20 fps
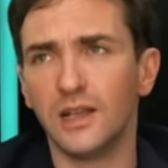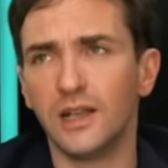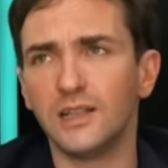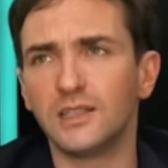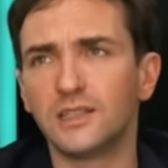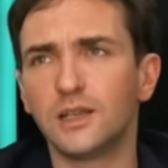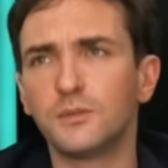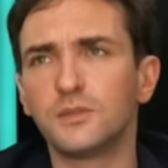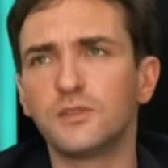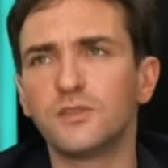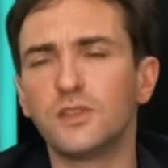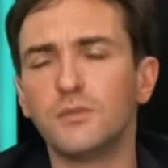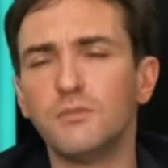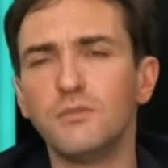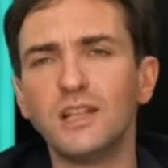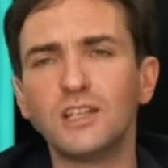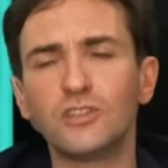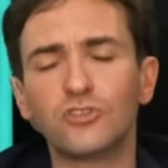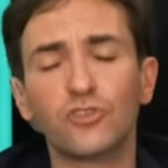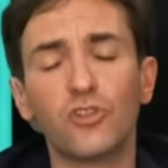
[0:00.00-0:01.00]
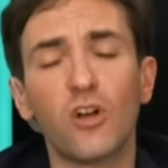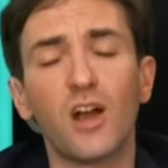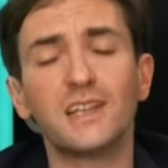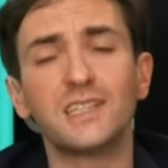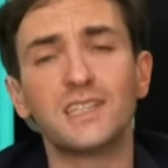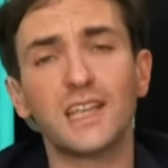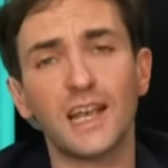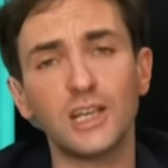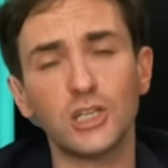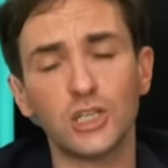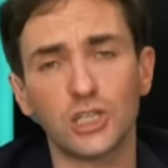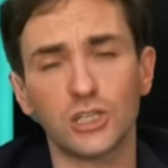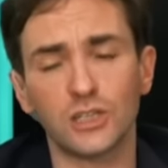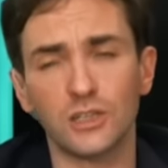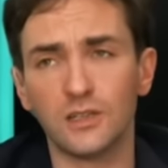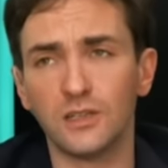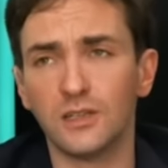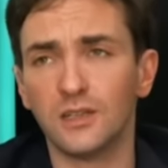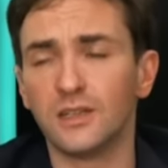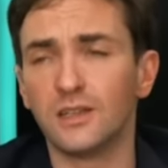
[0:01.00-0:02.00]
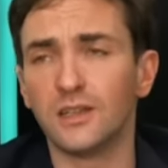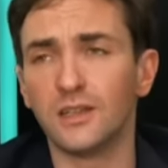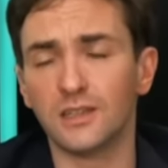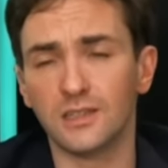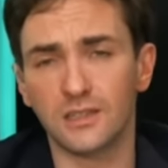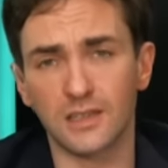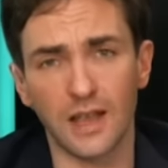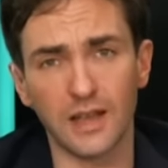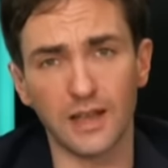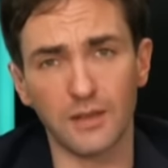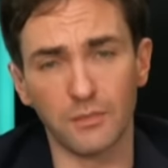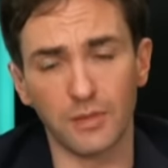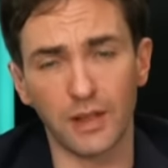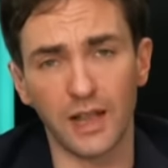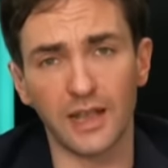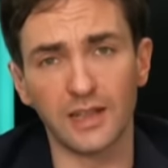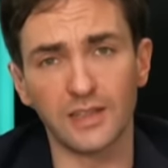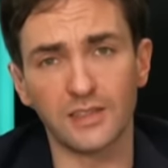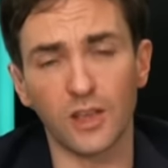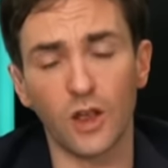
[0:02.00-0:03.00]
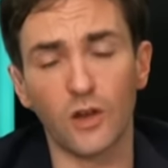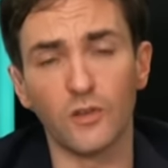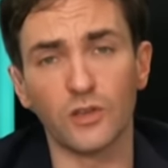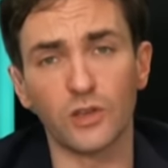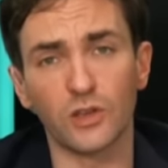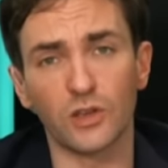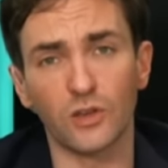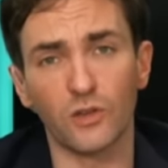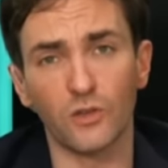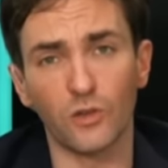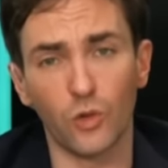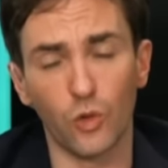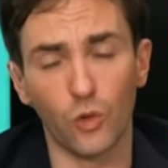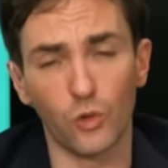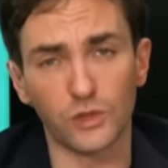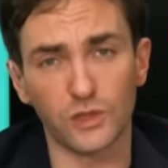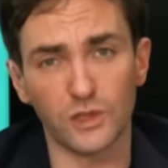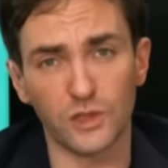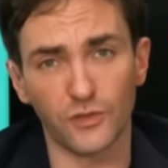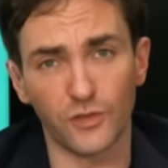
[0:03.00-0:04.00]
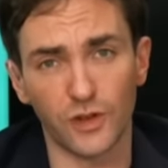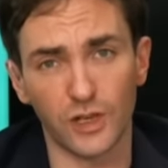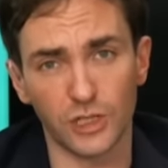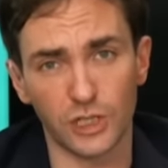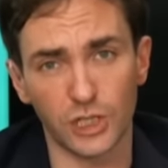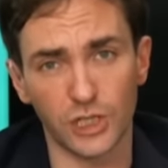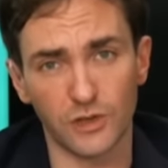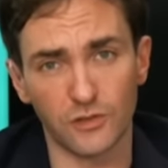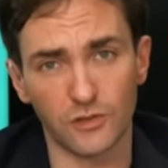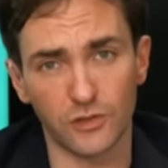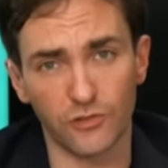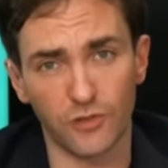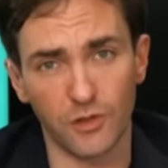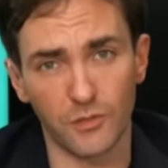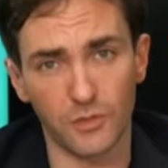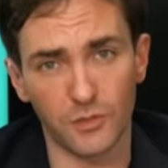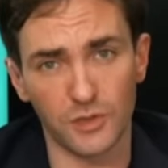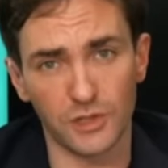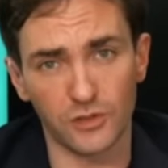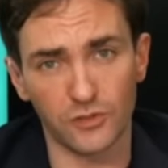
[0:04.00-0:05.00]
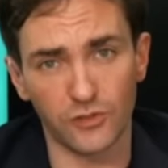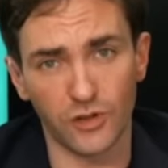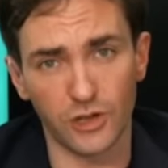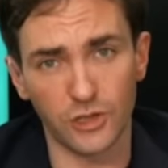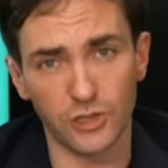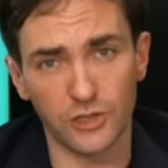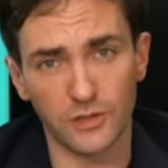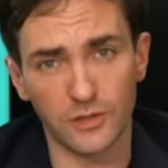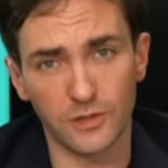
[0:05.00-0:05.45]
in terms of the militarization that has taken place over the course of the first year of the Trump administration?